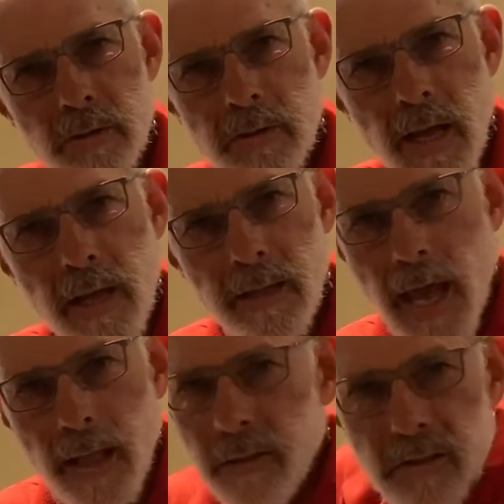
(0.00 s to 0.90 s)
The
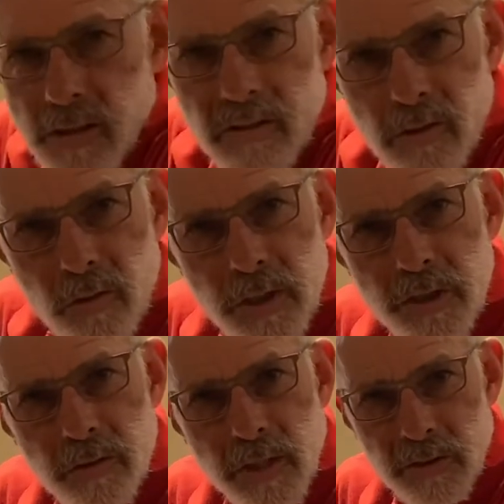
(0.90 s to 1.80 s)
galaxy is an
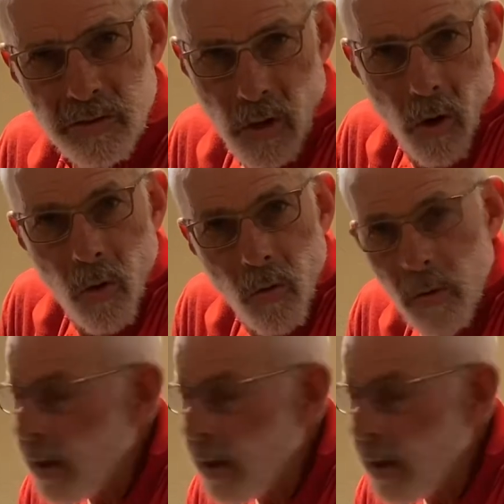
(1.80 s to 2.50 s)
accretion disk. No.